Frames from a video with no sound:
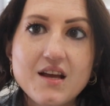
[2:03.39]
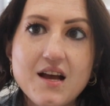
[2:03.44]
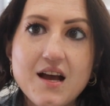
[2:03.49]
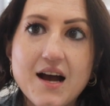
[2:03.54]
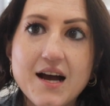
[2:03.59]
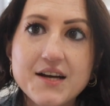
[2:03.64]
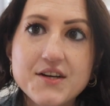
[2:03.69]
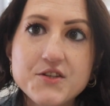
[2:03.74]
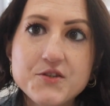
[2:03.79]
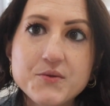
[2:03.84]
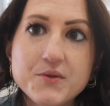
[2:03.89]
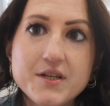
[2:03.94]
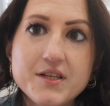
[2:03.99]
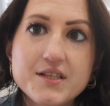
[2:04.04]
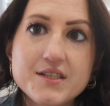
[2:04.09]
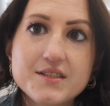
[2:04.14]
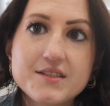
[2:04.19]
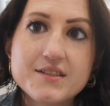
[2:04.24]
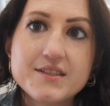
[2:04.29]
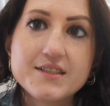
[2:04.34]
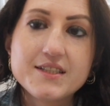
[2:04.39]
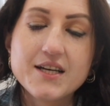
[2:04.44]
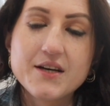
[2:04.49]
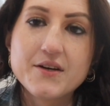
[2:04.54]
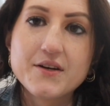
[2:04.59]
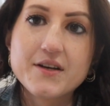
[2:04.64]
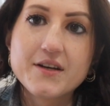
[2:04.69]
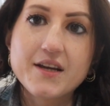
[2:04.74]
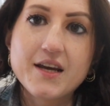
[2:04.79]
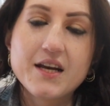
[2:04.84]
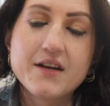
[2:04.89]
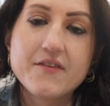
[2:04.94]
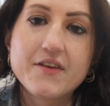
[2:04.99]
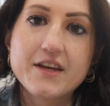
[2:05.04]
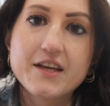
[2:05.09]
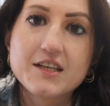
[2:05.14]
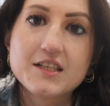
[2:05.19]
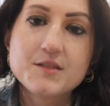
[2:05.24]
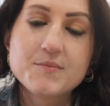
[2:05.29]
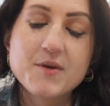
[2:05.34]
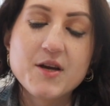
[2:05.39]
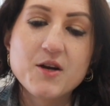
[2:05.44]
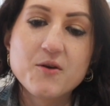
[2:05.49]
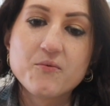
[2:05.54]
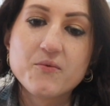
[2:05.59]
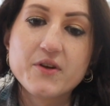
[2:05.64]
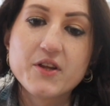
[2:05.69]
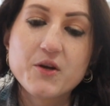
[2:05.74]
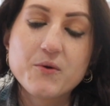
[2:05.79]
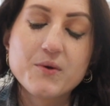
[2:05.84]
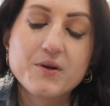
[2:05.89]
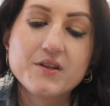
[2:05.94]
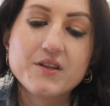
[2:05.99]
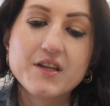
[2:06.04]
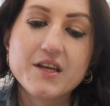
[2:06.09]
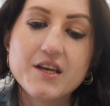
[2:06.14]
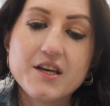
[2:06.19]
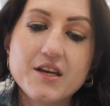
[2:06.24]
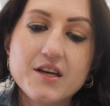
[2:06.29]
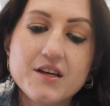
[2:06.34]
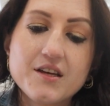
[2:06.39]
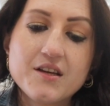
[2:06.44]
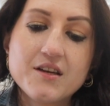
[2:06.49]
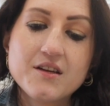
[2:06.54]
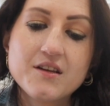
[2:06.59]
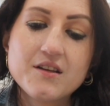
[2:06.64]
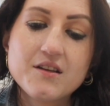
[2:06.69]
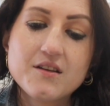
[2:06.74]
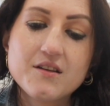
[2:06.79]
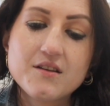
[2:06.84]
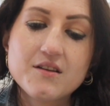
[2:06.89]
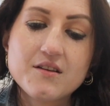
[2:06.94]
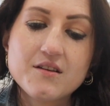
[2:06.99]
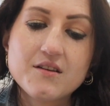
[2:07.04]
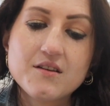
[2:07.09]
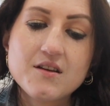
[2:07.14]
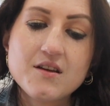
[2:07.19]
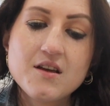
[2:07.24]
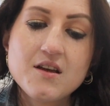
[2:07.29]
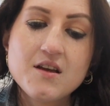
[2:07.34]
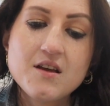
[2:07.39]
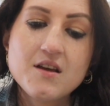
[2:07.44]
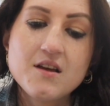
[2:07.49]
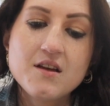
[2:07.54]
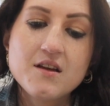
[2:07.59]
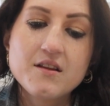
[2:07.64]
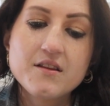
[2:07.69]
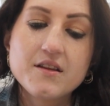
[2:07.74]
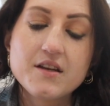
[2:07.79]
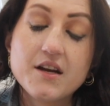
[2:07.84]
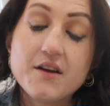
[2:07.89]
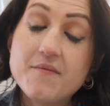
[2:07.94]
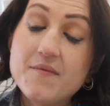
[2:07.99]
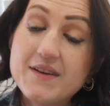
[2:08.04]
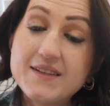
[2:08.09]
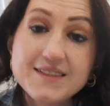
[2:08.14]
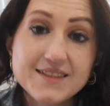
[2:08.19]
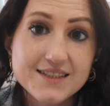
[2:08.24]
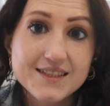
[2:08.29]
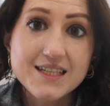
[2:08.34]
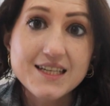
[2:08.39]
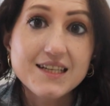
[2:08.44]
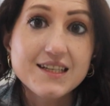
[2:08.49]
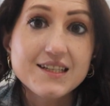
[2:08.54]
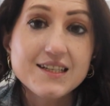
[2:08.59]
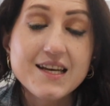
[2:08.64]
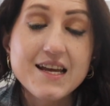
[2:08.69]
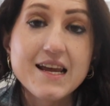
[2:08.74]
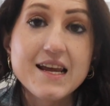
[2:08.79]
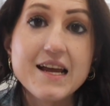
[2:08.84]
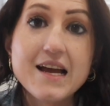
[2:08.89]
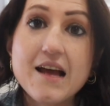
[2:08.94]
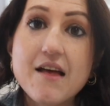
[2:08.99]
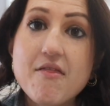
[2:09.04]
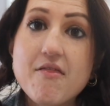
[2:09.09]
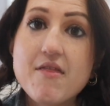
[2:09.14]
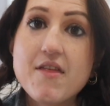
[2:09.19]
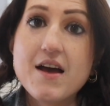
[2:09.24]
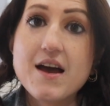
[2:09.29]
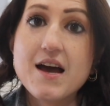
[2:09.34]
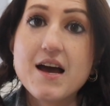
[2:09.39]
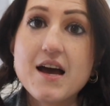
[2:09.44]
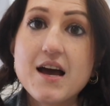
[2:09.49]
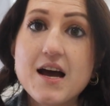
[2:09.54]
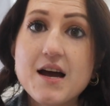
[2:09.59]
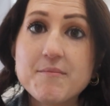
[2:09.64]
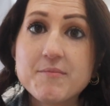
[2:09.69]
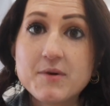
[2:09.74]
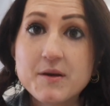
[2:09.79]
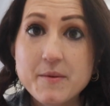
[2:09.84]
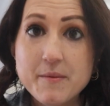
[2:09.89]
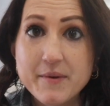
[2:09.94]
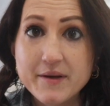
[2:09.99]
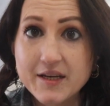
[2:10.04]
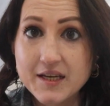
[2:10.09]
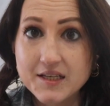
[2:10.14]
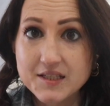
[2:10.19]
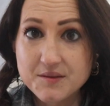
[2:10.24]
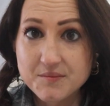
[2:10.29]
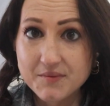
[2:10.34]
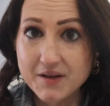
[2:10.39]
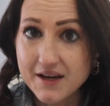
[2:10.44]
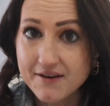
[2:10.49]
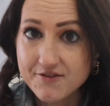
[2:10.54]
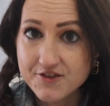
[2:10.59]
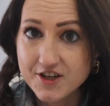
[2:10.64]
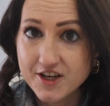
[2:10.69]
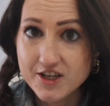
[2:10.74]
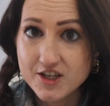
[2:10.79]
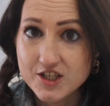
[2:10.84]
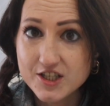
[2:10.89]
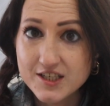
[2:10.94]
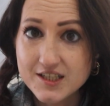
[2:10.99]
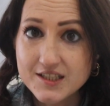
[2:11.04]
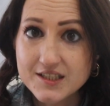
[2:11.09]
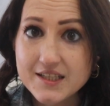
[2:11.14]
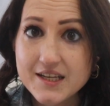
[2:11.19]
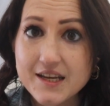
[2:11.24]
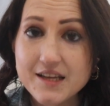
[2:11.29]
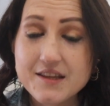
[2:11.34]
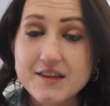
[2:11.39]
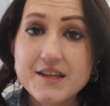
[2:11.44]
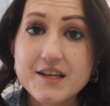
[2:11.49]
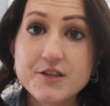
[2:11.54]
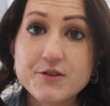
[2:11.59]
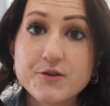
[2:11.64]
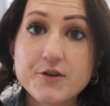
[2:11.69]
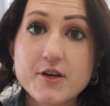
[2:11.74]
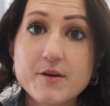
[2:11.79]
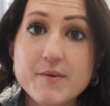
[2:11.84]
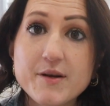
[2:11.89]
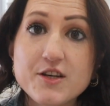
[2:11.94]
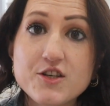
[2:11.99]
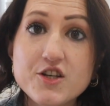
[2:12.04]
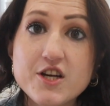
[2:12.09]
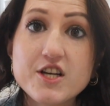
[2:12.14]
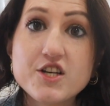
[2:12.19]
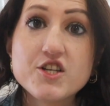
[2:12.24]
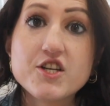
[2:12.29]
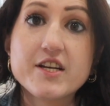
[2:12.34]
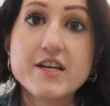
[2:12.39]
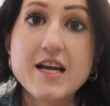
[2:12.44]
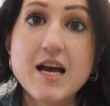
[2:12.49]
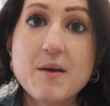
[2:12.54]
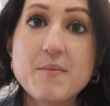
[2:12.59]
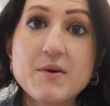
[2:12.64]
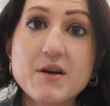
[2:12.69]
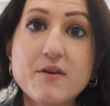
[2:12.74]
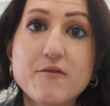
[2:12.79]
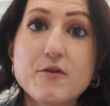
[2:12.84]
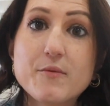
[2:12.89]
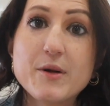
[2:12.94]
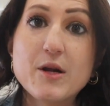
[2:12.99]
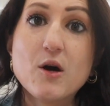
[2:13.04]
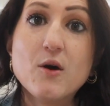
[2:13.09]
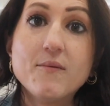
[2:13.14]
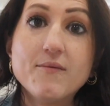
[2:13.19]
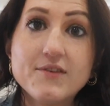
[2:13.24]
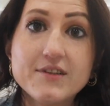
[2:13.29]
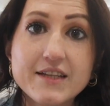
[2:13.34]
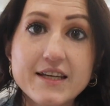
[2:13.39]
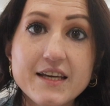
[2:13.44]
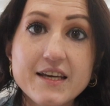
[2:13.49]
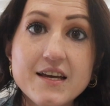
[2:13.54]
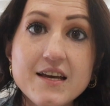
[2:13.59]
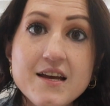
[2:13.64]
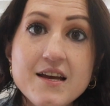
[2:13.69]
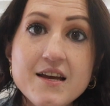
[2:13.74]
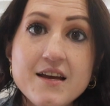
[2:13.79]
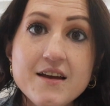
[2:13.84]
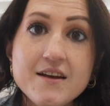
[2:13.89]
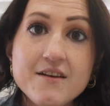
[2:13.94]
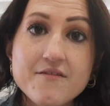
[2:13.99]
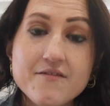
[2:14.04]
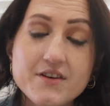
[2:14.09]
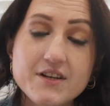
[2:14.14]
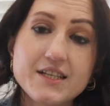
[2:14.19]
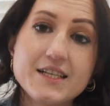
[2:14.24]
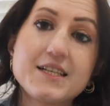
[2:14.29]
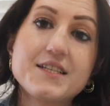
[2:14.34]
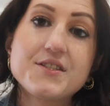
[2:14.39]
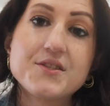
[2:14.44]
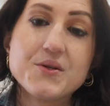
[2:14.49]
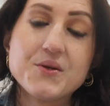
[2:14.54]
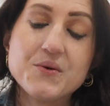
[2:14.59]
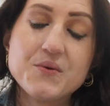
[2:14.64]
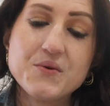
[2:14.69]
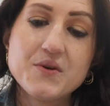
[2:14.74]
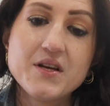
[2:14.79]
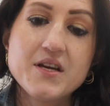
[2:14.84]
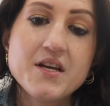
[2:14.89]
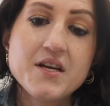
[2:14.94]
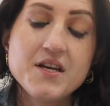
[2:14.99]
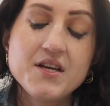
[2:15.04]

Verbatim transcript: I just wanted to sit down and kind of like explain really quickly that I've been sick and that I'm going to be making some life changes and things are going to be changing and happening for me hopefully very soon.